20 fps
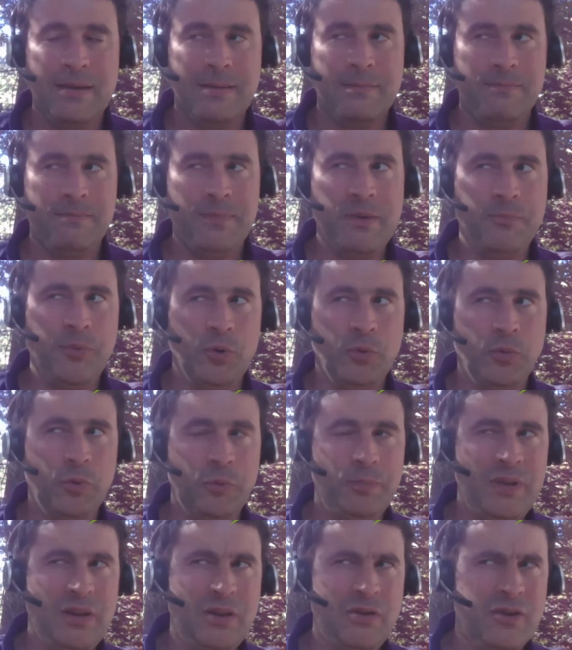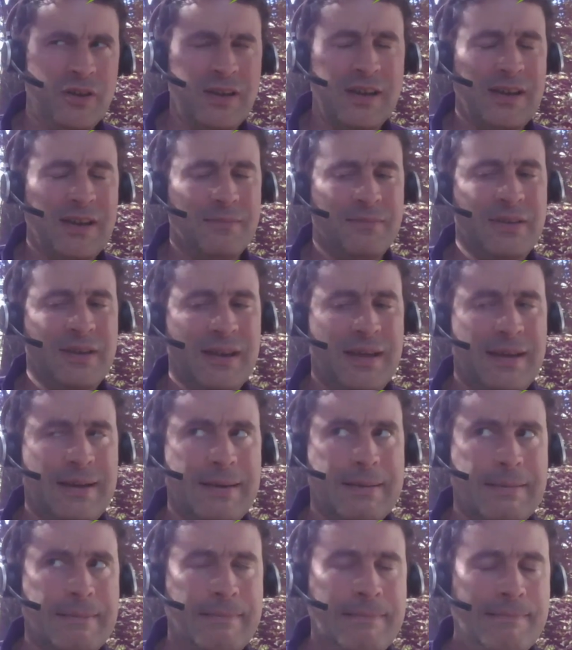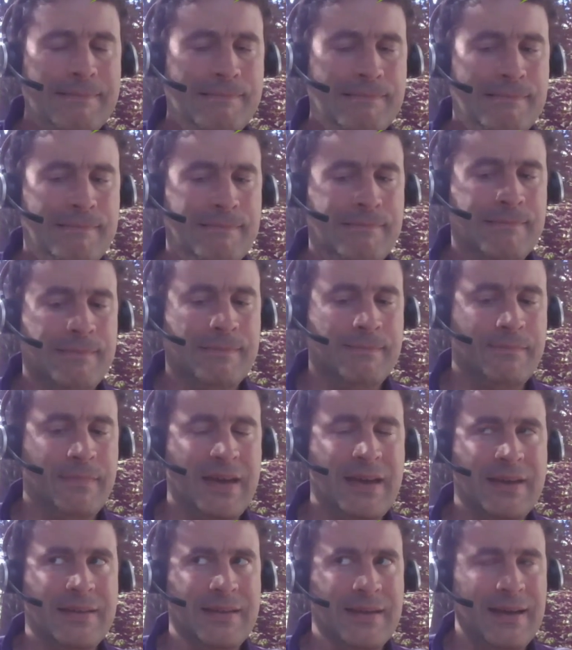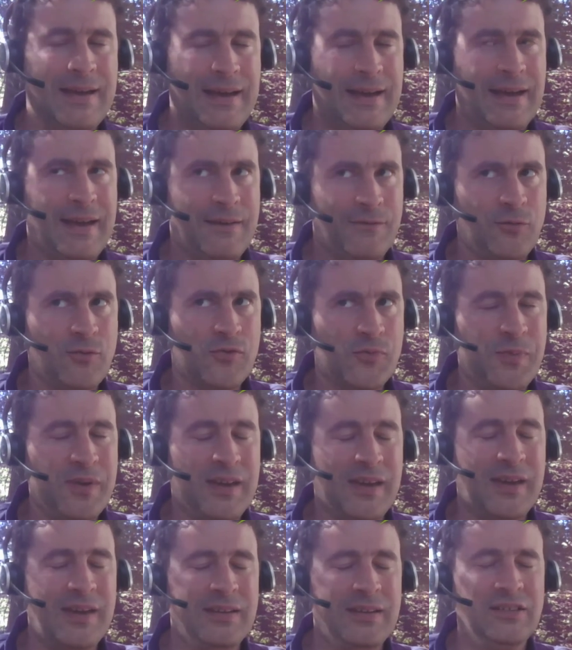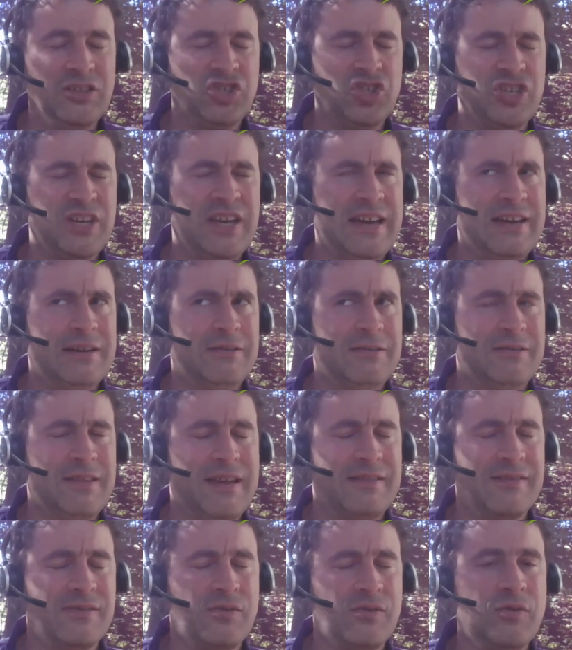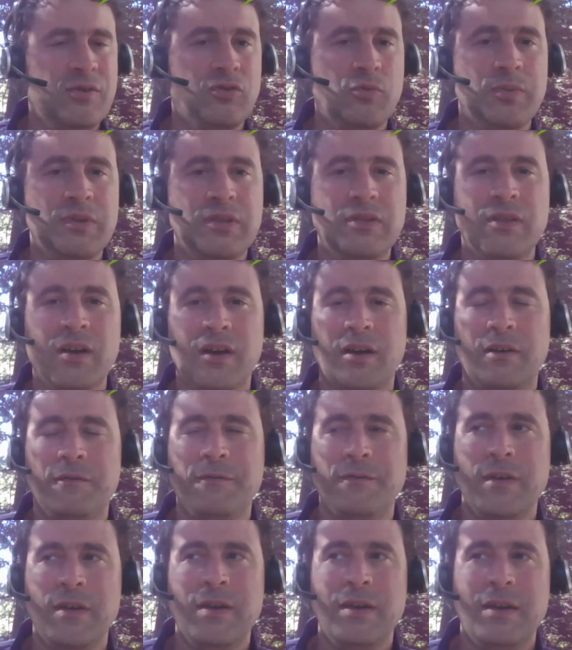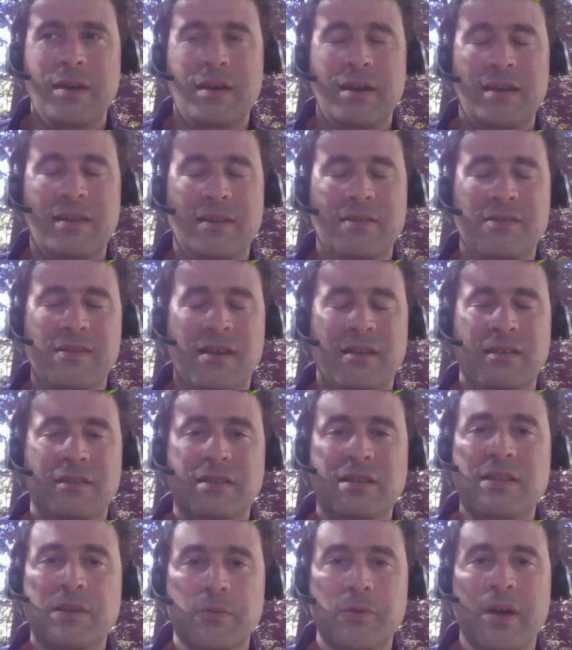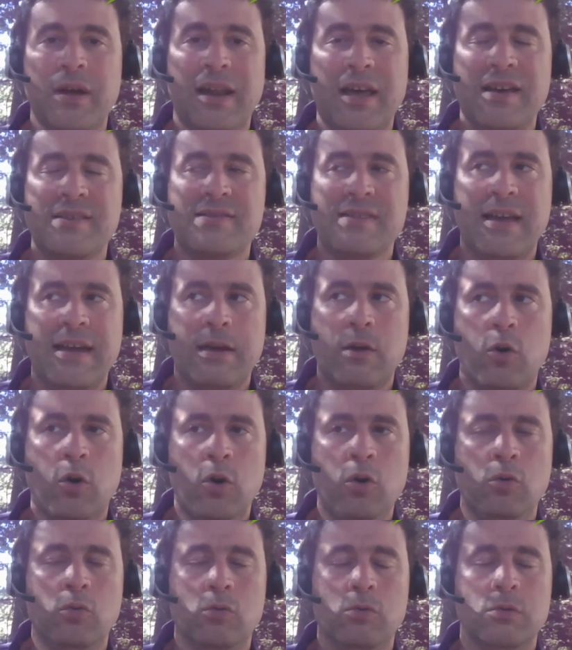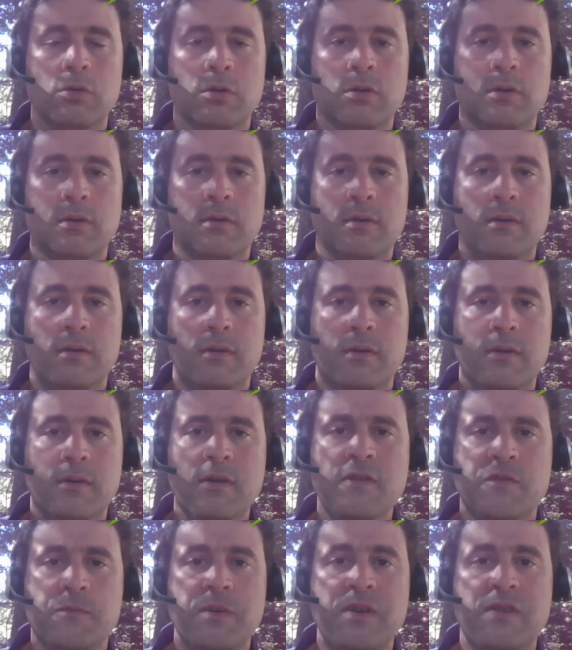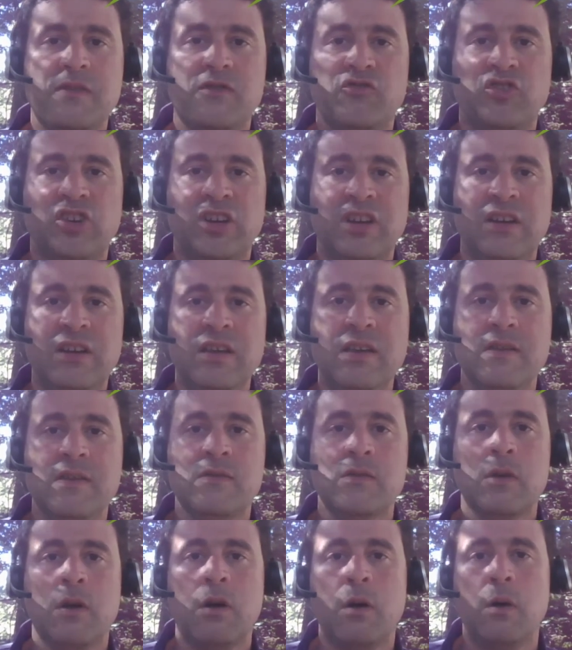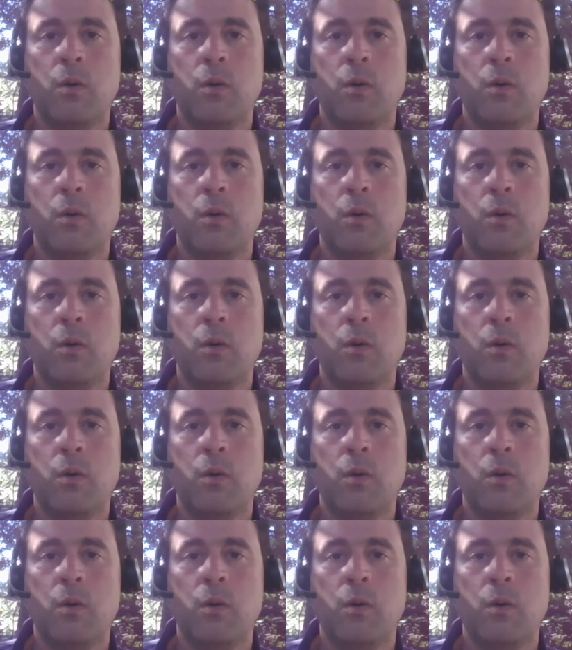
People will be looking at me like, oh man, I have to speak English now. That's going to be tough. And then suddenly they realize, like, oh, he speaks Chinese.